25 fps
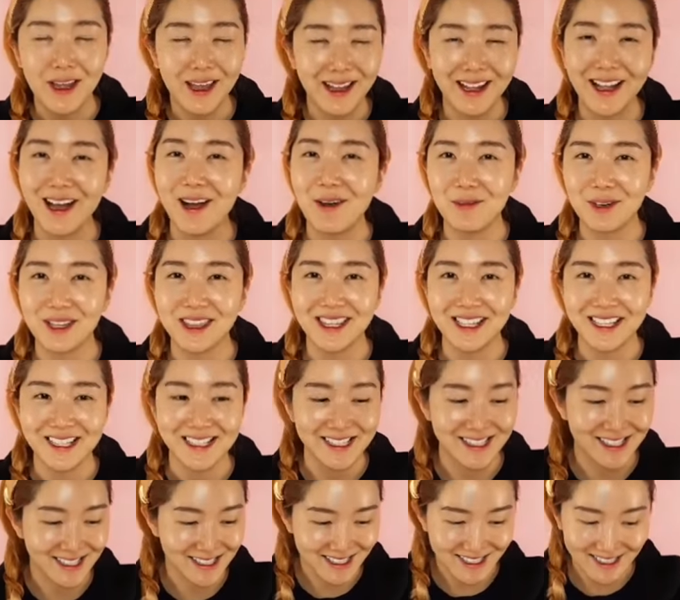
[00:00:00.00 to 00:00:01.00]
hang out with
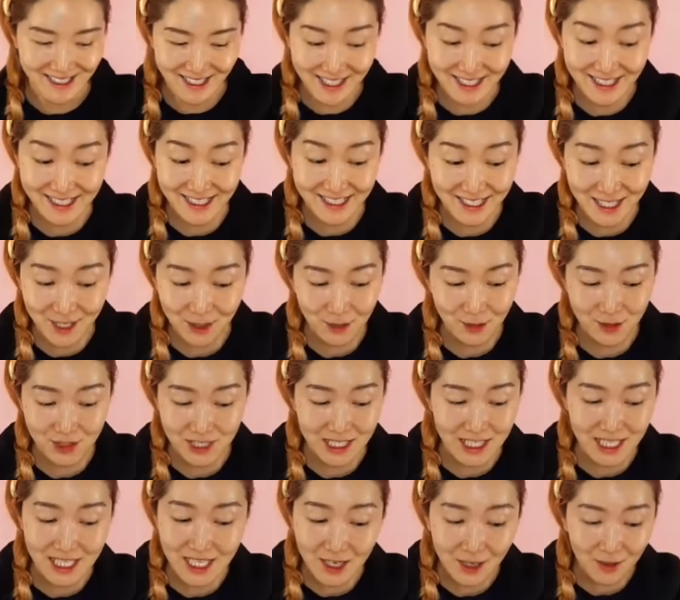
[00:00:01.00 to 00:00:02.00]
us. Let's see who's
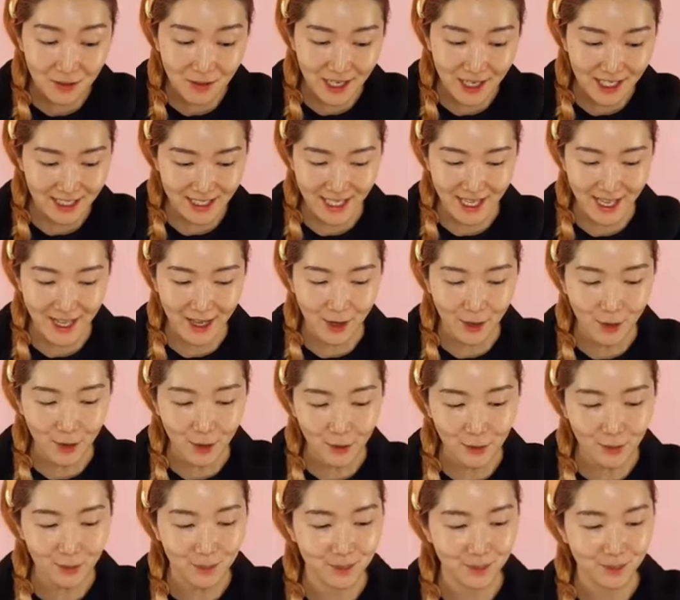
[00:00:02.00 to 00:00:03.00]
here right
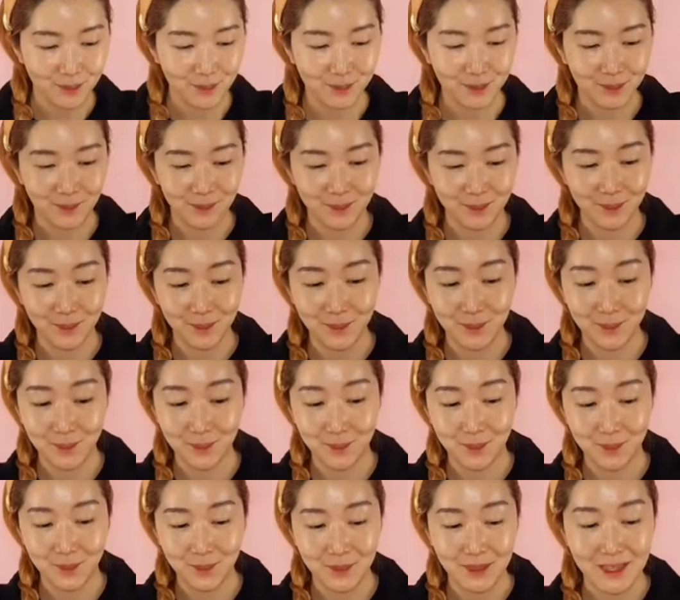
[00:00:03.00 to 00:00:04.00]
now.
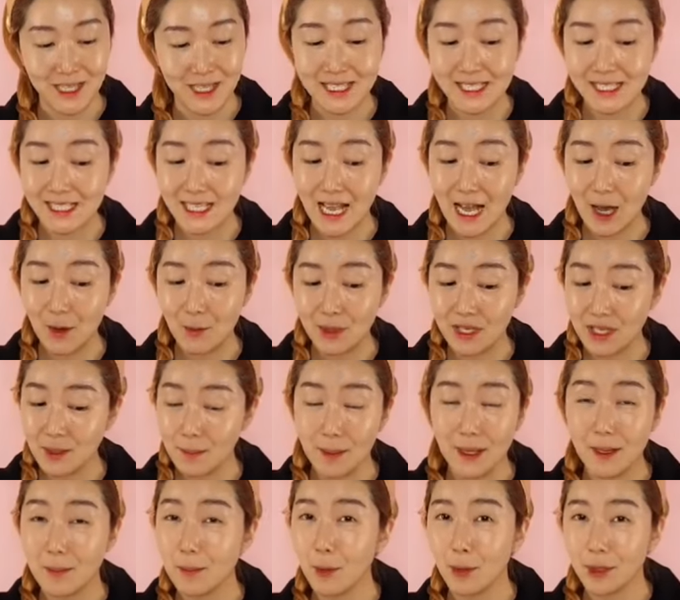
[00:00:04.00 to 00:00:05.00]
Let's see how many
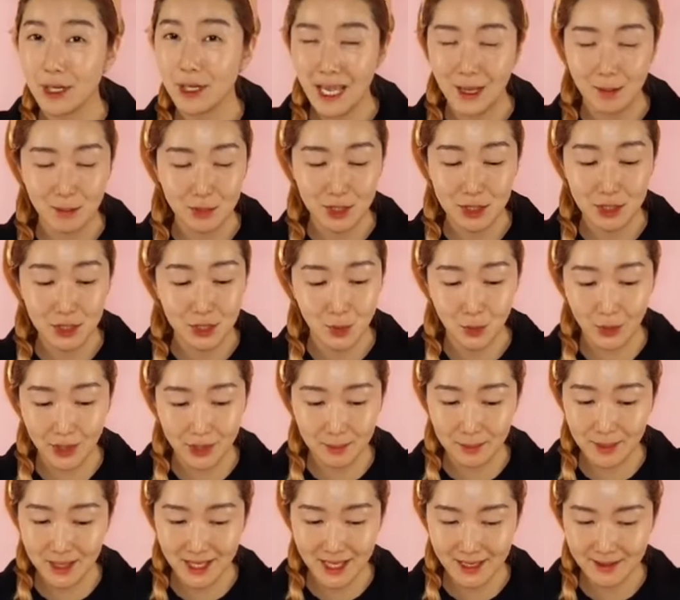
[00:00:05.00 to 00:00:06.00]
people came to join
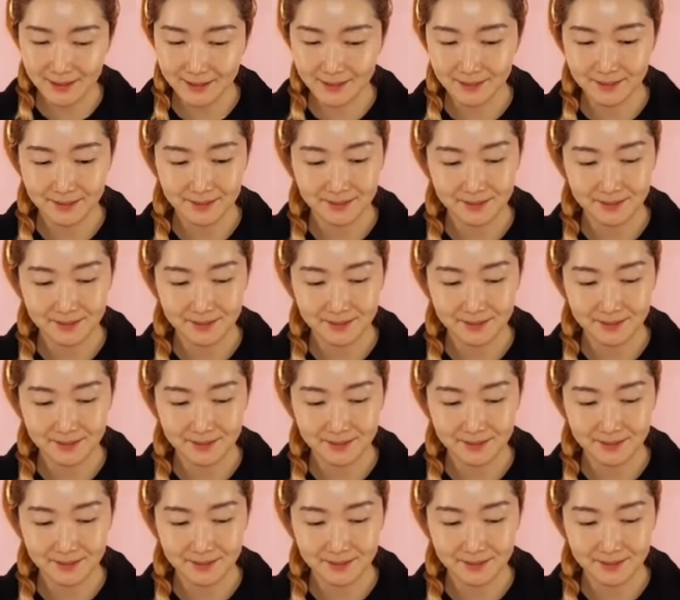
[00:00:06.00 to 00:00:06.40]
me.